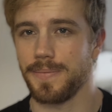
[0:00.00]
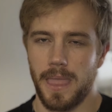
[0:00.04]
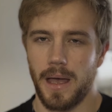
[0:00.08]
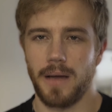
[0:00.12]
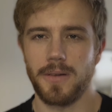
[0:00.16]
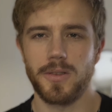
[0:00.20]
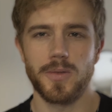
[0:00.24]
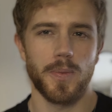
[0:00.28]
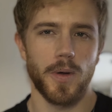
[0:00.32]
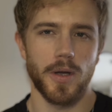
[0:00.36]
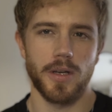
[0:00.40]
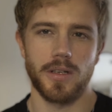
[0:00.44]
I've
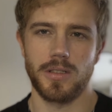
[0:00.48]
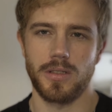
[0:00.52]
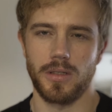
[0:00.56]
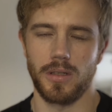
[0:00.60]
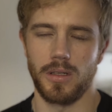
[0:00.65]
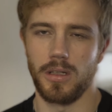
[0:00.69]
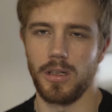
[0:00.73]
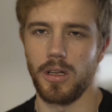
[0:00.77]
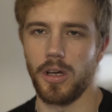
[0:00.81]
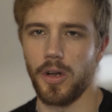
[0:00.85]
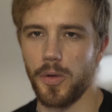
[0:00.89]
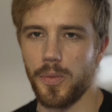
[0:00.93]
spoken to a
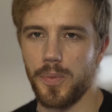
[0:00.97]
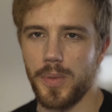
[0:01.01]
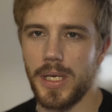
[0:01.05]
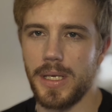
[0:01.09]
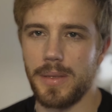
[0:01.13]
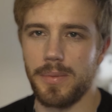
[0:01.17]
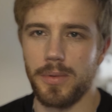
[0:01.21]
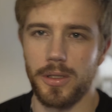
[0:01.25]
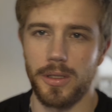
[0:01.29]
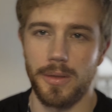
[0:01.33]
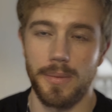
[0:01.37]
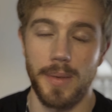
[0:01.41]
lot of
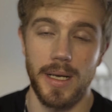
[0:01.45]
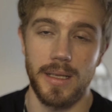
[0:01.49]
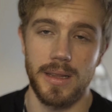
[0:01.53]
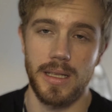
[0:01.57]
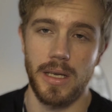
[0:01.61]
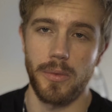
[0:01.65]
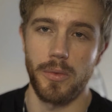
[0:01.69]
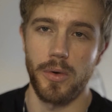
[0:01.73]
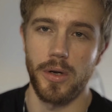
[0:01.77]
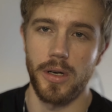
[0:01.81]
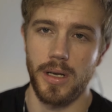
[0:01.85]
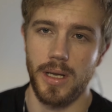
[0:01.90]
people about
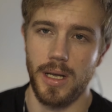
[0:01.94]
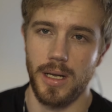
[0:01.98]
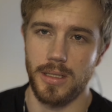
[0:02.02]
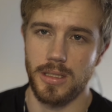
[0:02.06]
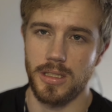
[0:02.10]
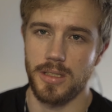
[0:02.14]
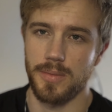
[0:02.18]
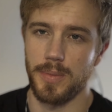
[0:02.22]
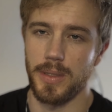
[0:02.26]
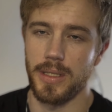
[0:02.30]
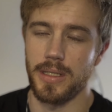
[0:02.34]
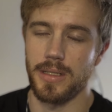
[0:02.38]
their workout
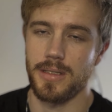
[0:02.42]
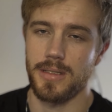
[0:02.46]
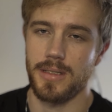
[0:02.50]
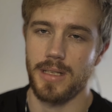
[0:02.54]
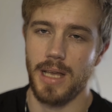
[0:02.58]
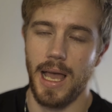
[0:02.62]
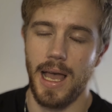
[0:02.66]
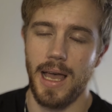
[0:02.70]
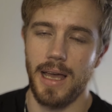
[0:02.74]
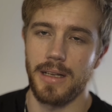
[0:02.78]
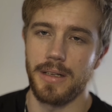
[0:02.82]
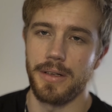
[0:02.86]
splits,
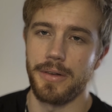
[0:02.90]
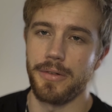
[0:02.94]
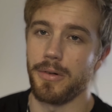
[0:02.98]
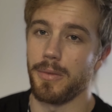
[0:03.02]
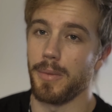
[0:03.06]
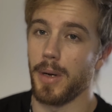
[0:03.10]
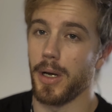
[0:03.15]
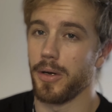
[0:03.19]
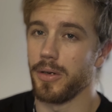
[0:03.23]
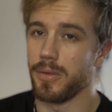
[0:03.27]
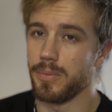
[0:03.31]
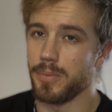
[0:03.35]
and from
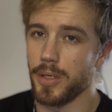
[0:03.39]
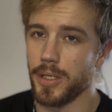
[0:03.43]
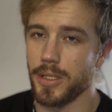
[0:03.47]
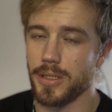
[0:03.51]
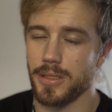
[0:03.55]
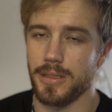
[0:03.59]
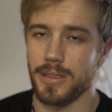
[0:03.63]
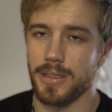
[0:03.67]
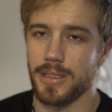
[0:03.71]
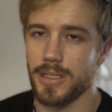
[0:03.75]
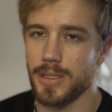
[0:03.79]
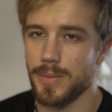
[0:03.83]
my own
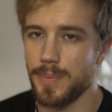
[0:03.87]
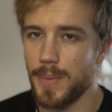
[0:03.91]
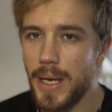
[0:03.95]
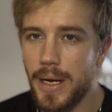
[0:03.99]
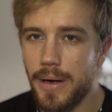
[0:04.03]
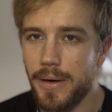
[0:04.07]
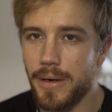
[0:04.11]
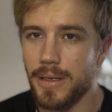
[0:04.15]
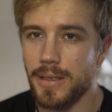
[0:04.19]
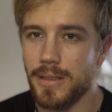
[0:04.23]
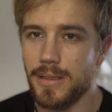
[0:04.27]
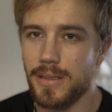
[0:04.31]
personal
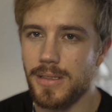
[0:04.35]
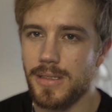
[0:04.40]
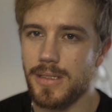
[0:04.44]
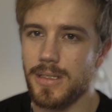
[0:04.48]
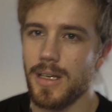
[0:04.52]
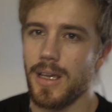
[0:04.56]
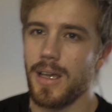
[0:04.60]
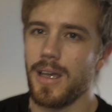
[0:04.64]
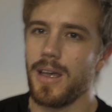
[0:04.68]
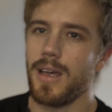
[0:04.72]
experience,